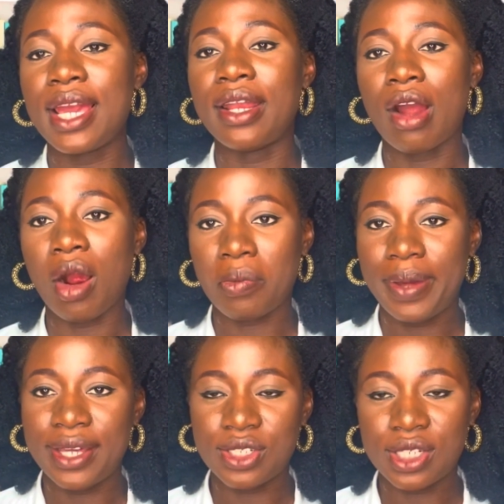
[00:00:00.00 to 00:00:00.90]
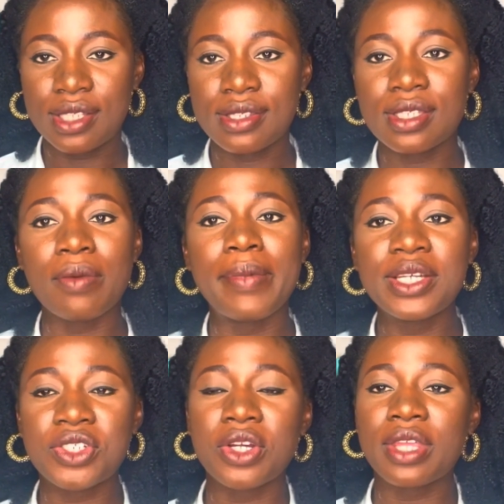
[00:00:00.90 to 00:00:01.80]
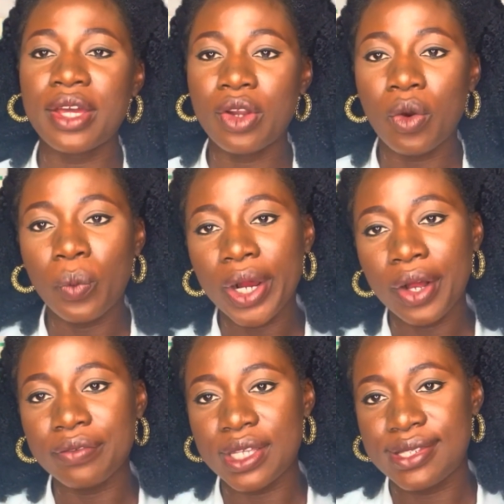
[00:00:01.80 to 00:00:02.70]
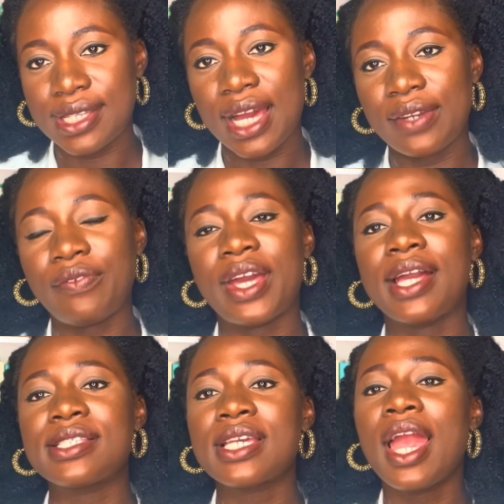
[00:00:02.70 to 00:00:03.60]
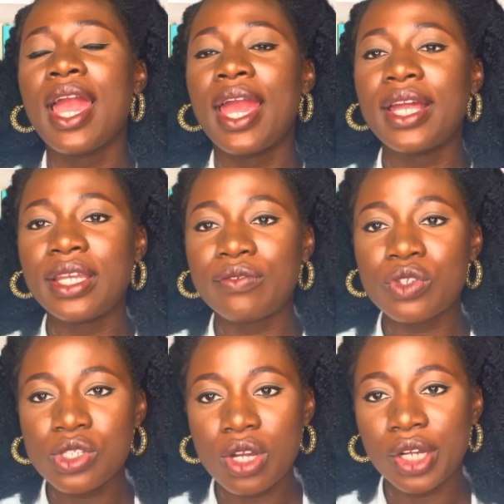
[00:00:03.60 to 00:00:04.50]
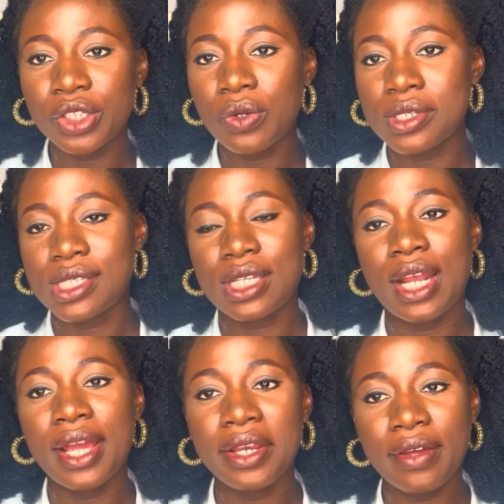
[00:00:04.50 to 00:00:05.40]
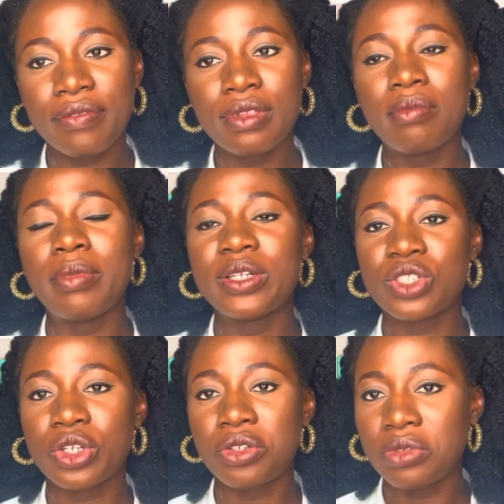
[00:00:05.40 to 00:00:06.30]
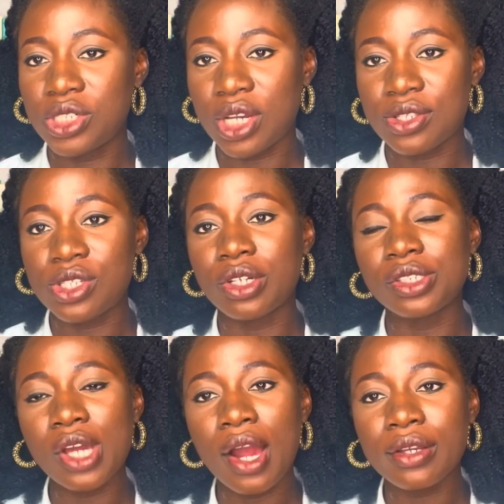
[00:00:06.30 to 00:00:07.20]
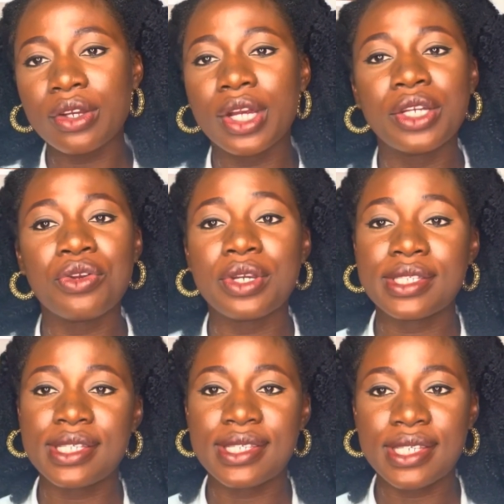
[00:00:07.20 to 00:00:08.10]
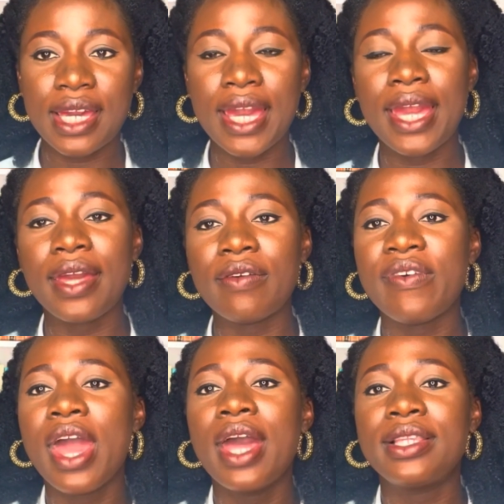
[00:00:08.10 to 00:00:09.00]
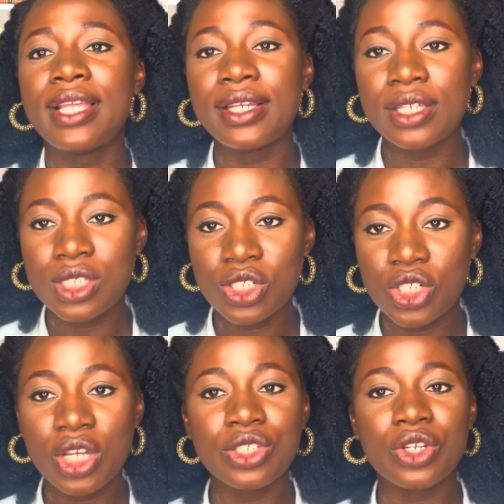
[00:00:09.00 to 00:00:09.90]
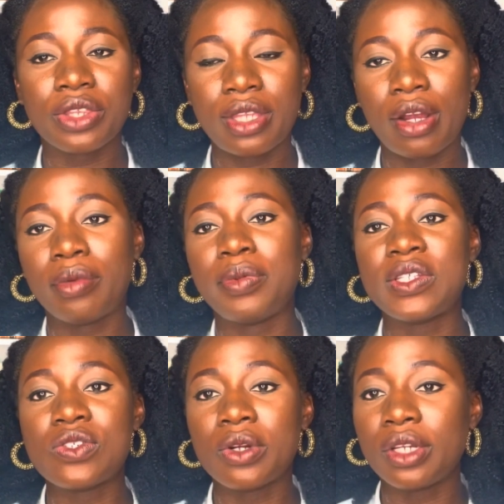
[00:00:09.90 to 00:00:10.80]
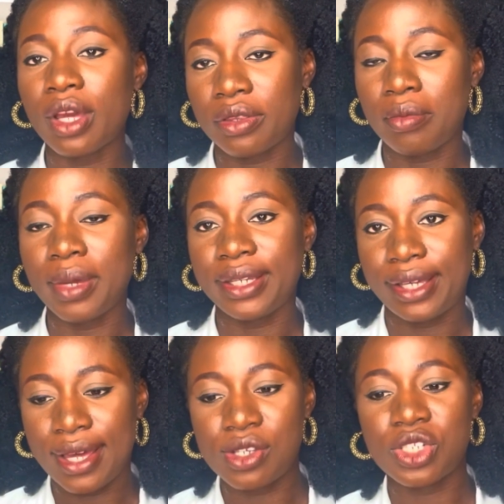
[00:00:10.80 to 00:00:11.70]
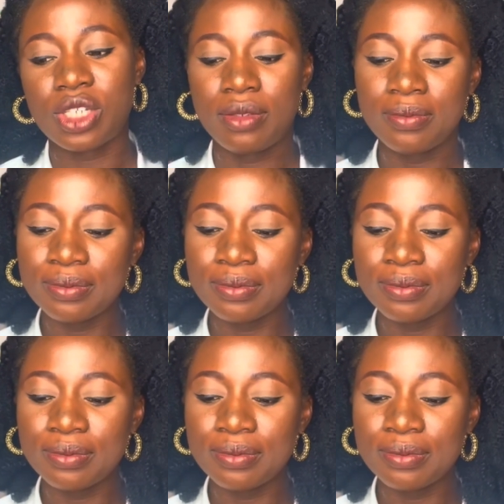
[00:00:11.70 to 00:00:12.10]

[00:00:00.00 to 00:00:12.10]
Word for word: in our patients. So make sure that you're aware of these side effects, and if you start noticing any of them, make sure you reach out to your doctor in order to see if they need to change your therapy to another medication.